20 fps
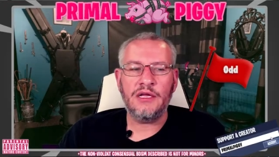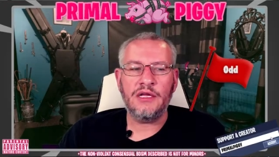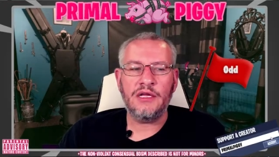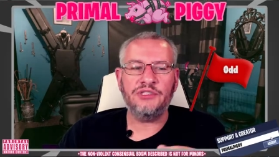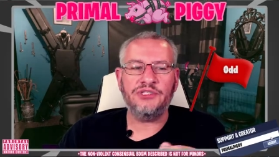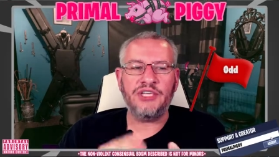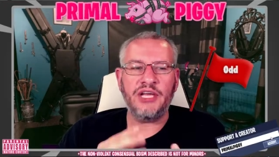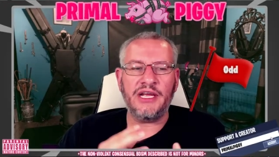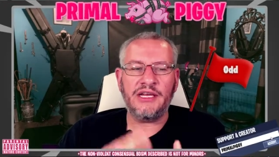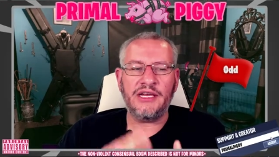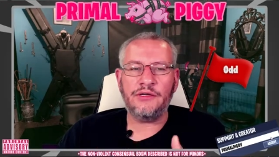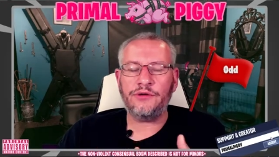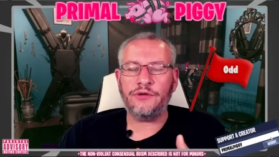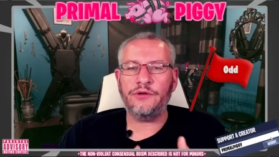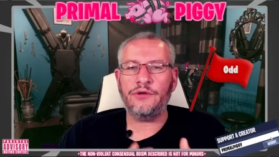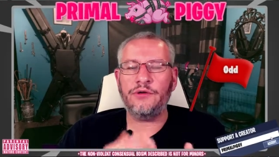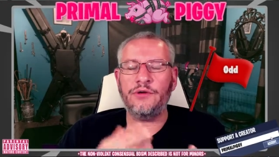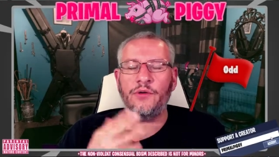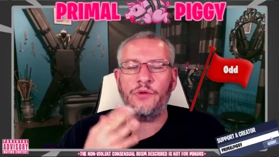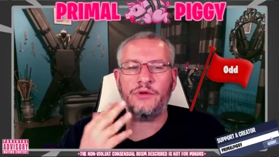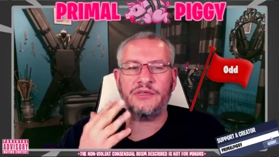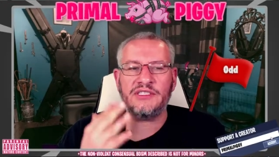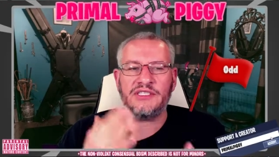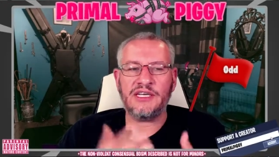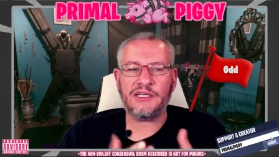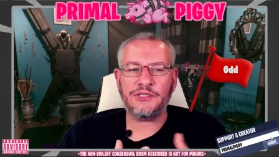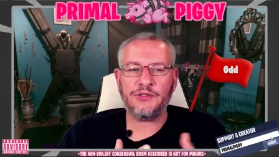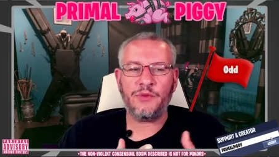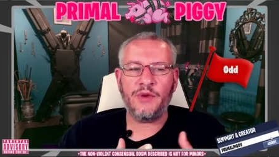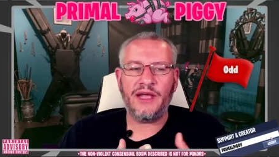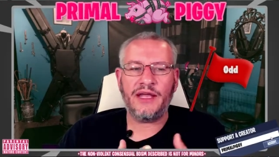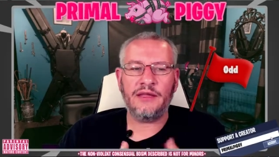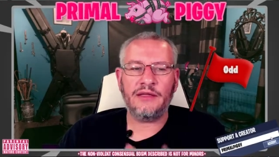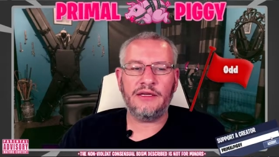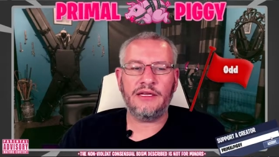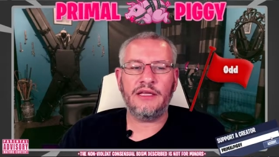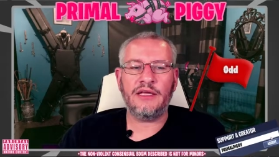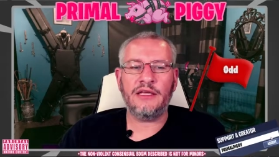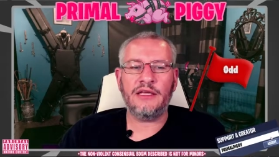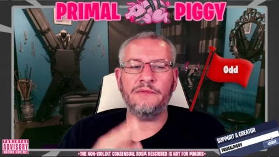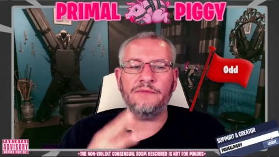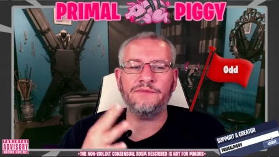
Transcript: gender or sexuality